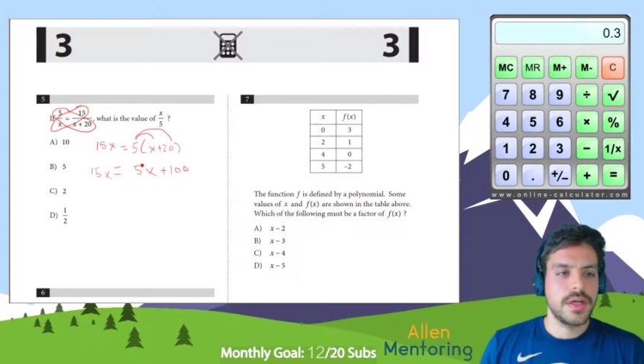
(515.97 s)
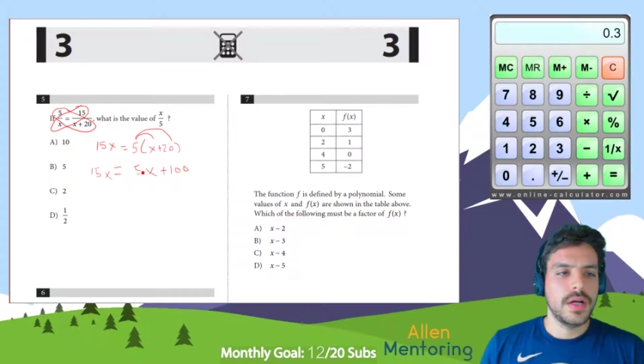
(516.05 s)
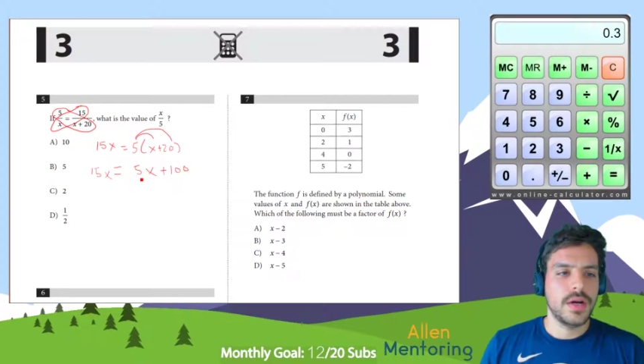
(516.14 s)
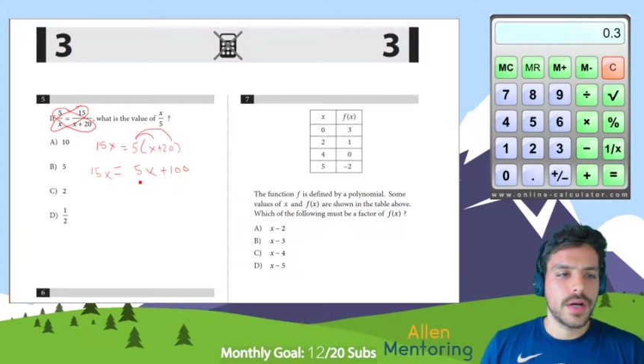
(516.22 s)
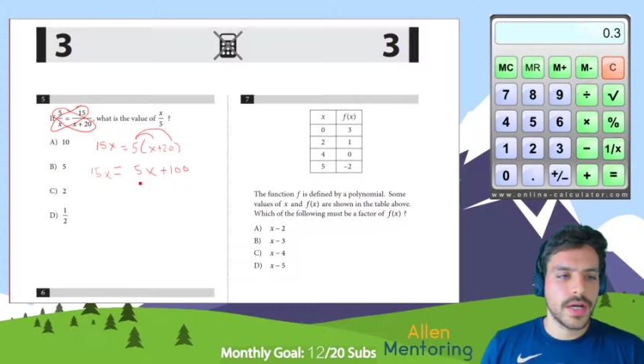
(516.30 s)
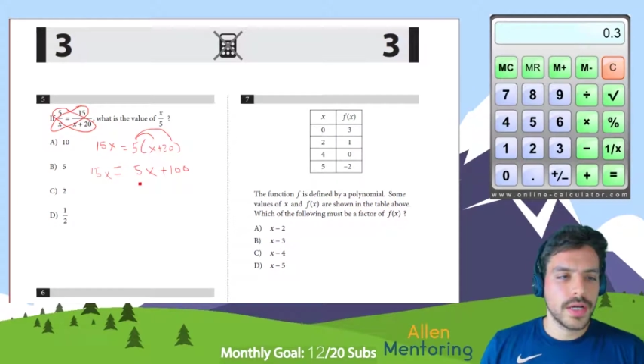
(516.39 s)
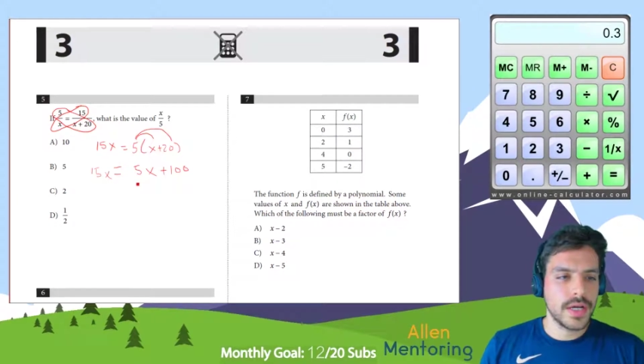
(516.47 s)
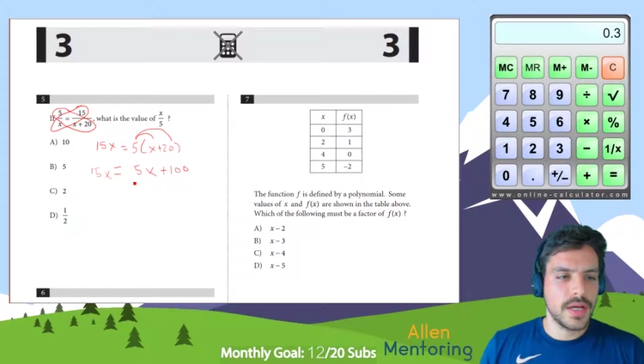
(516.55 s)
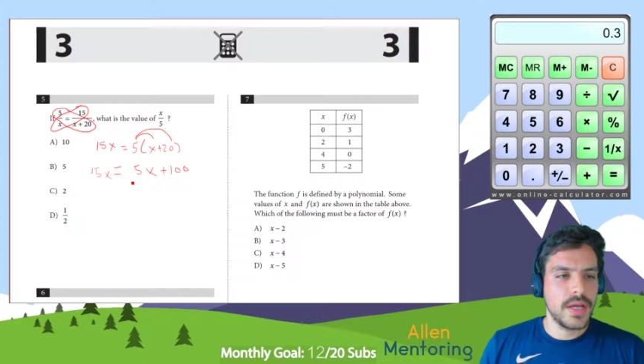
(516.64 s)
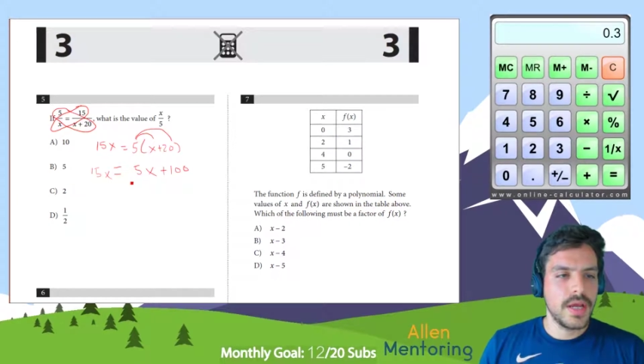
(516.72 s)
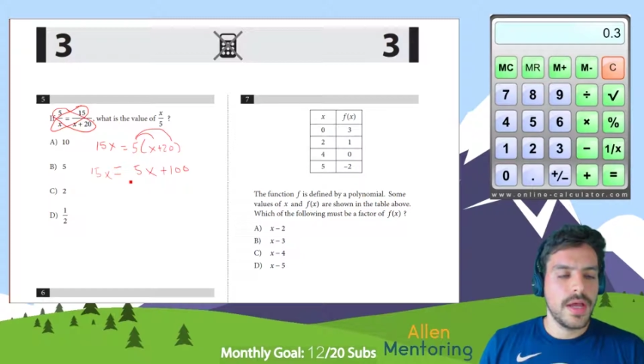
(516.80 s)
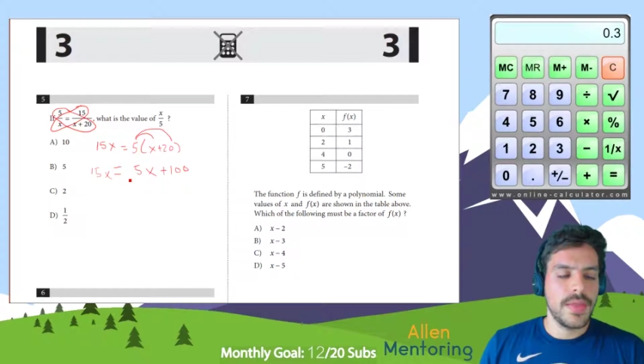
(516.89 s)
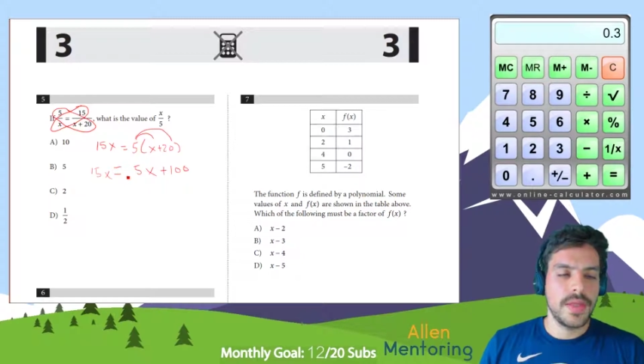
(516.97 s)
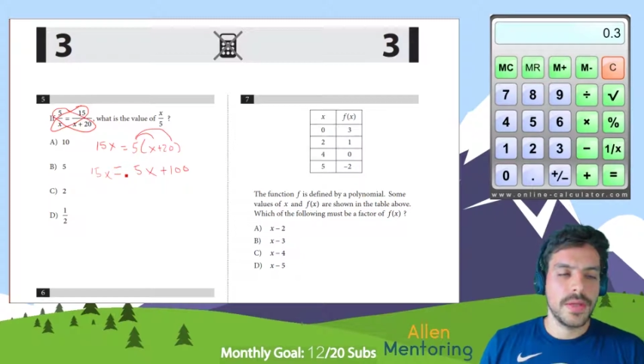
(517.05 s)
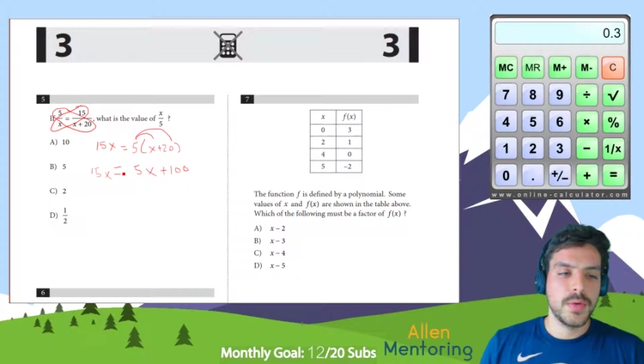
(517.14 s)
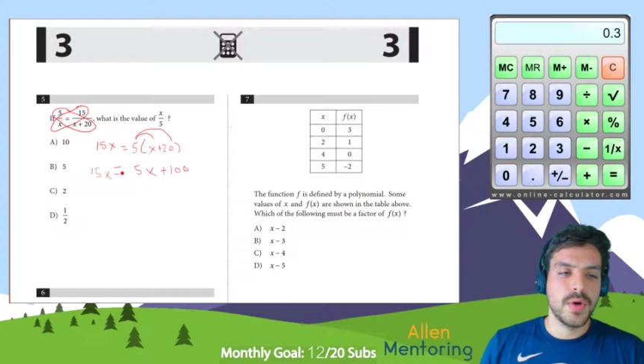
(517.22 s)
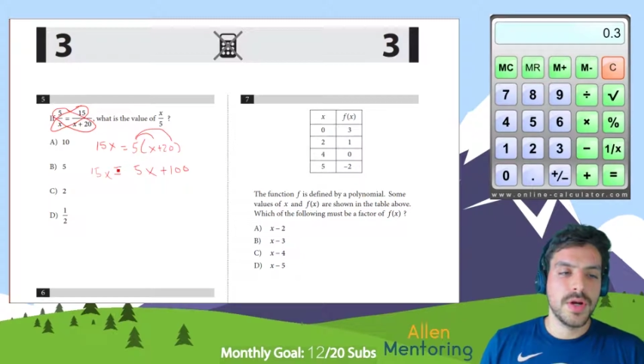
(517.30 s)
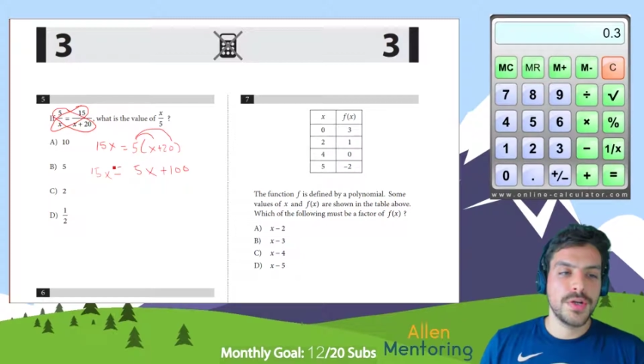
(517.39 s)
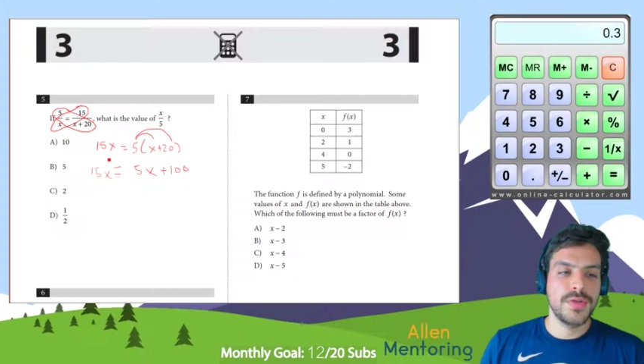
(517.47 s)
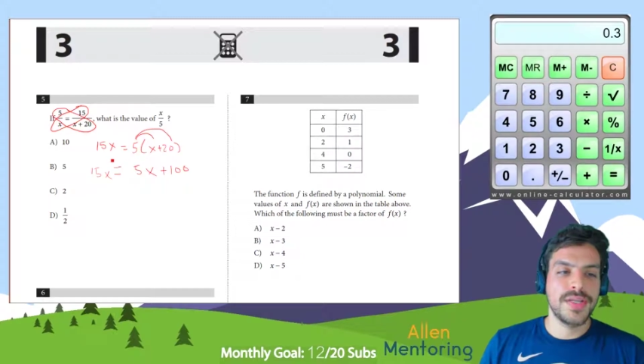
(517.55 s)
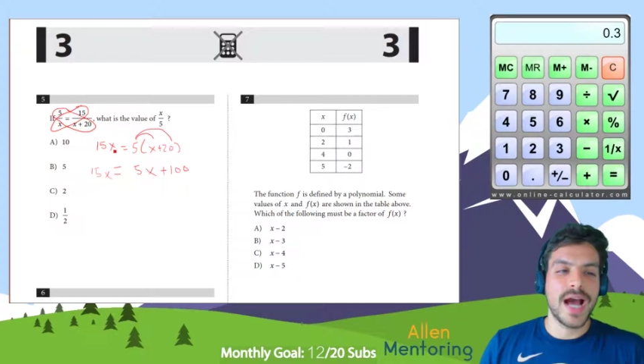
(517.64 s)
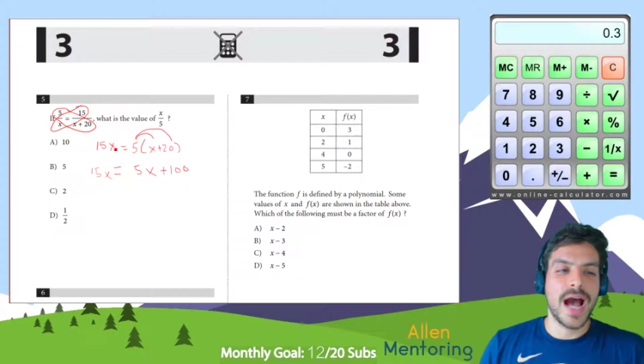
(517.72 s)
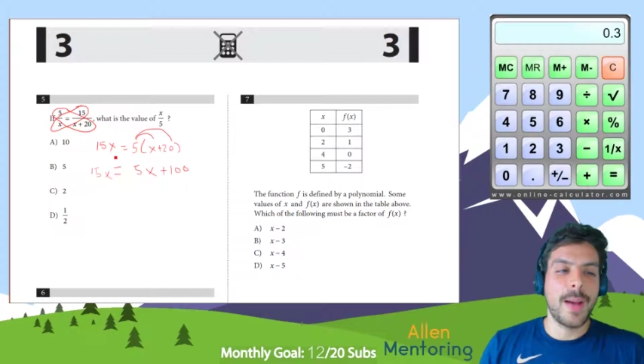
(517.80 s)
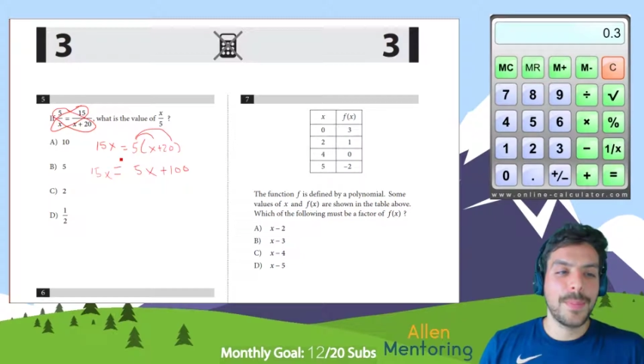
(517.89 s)
All right, and then you want to do
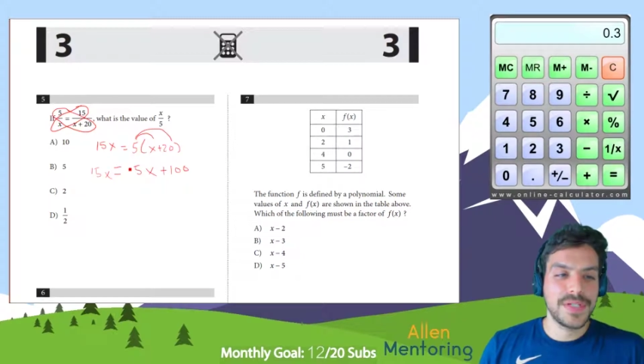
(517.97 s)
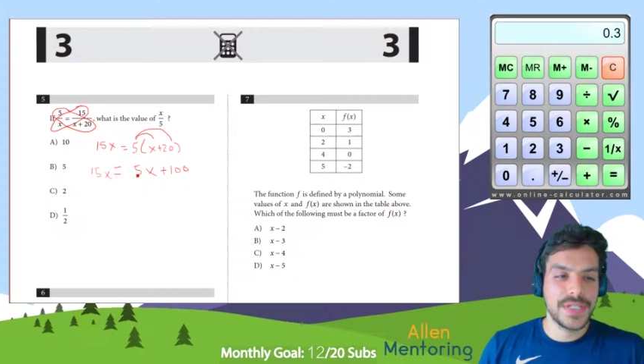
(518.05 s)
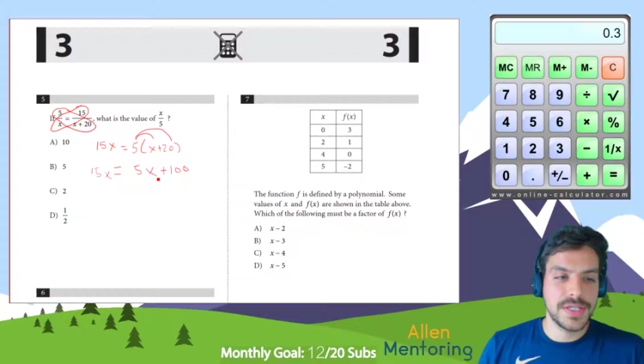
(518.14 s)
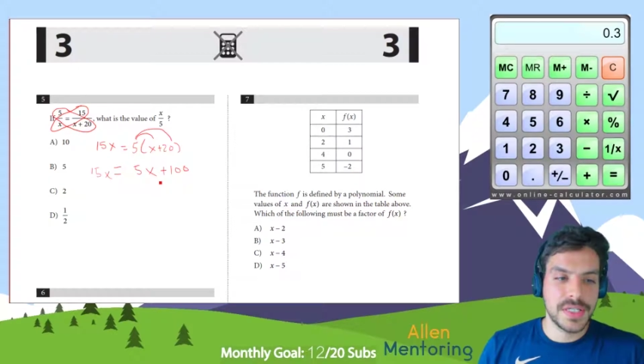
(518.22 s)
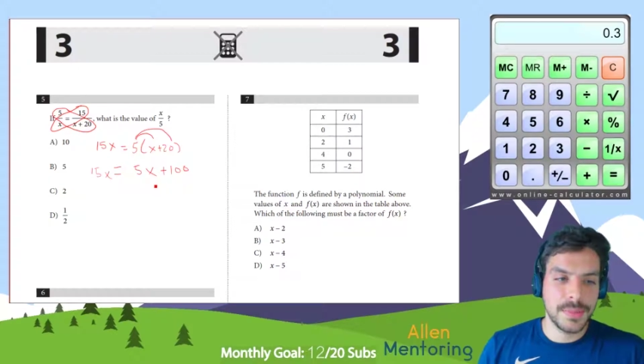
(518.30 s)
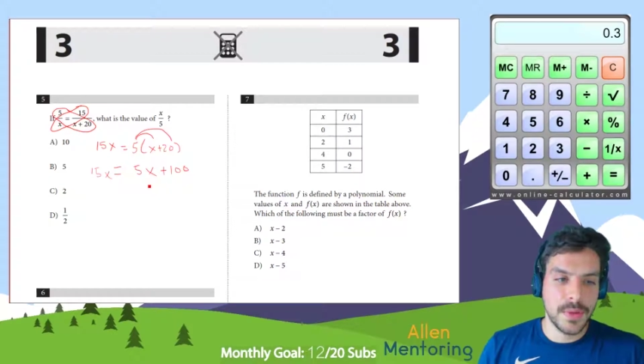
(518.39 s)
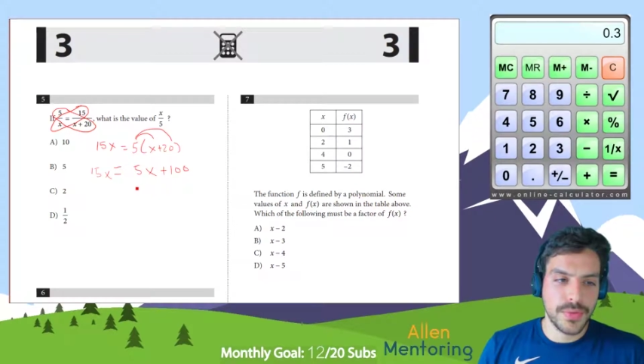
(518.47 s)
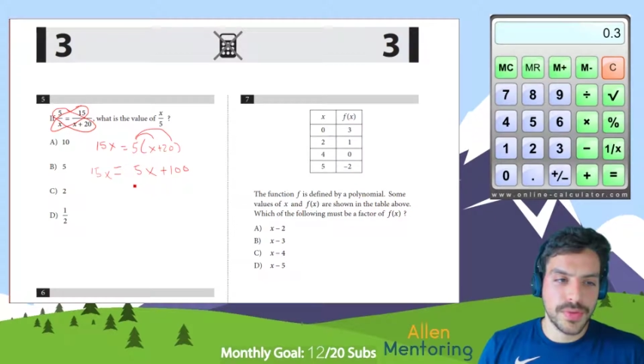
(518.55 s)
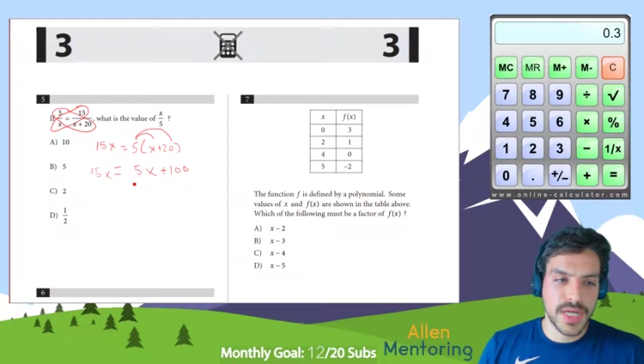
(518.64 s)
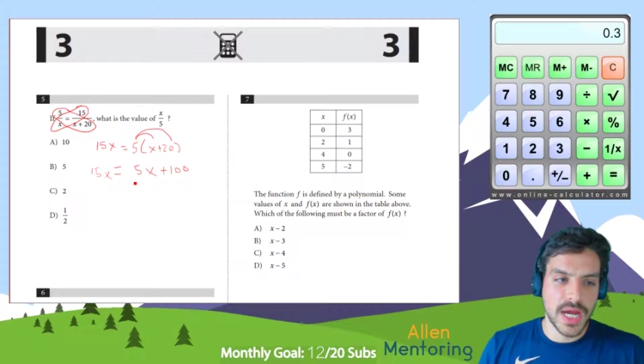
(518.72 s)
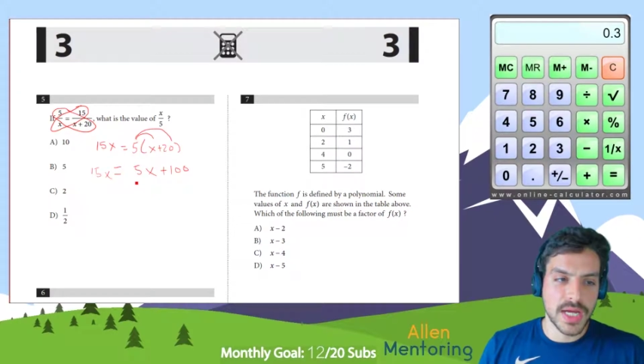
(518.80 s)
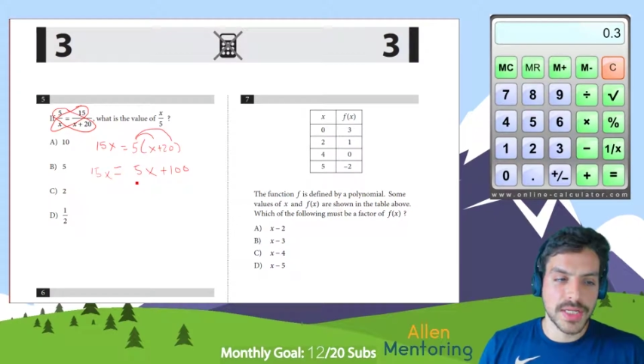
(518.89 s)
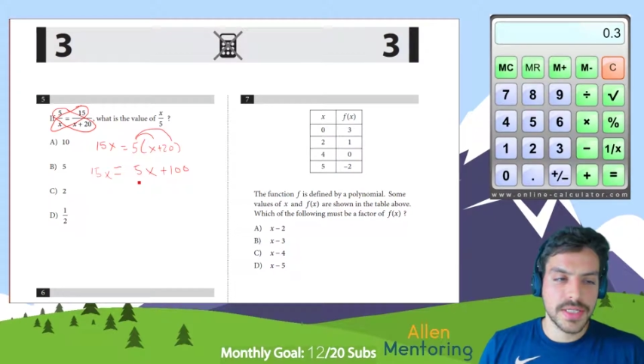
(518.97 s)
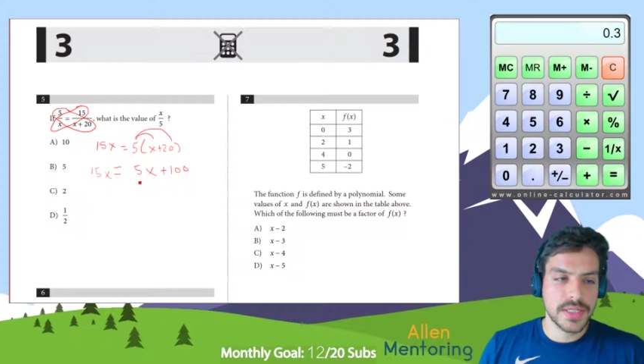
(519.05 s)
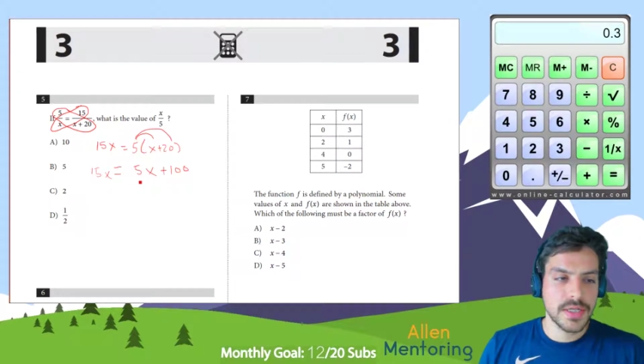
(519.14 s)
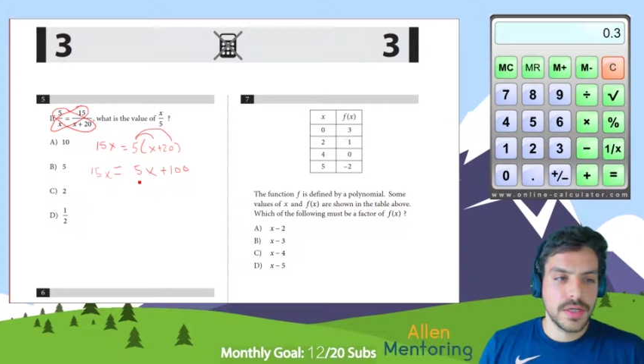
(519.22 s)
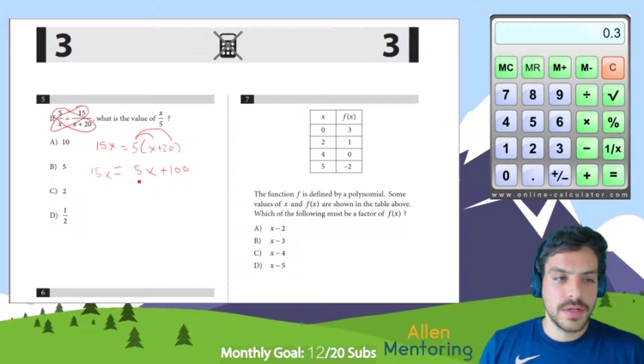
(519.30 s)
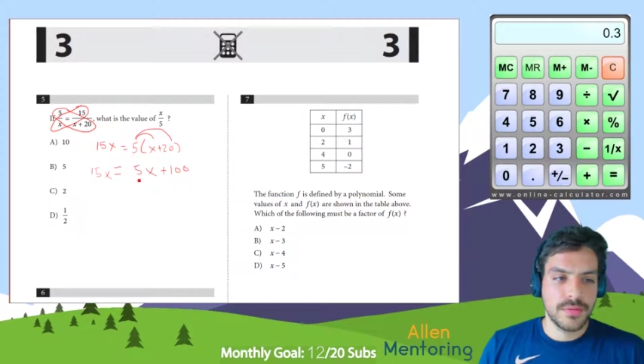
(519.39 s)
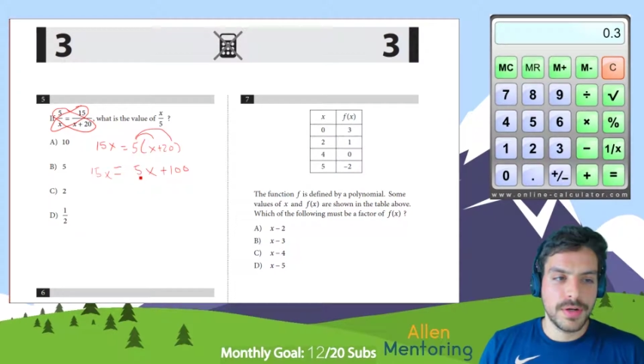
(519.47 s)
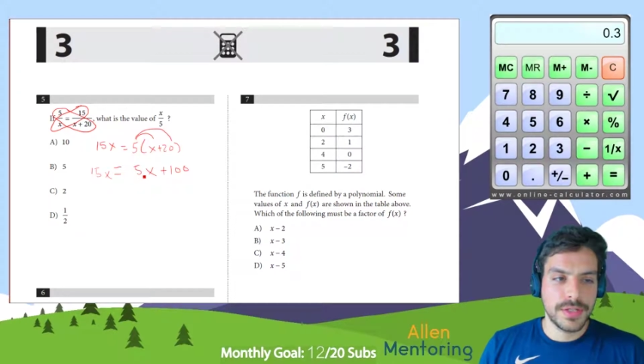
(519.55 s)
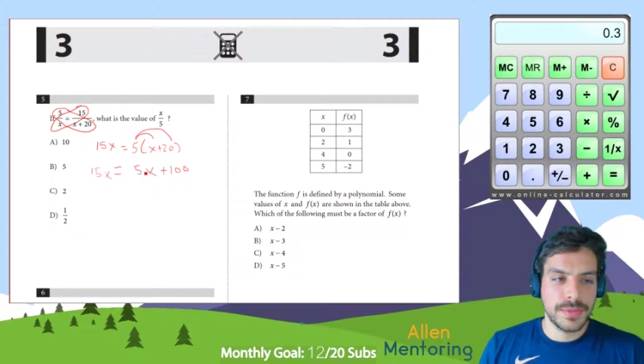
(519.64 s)
the opposite to both sides, right?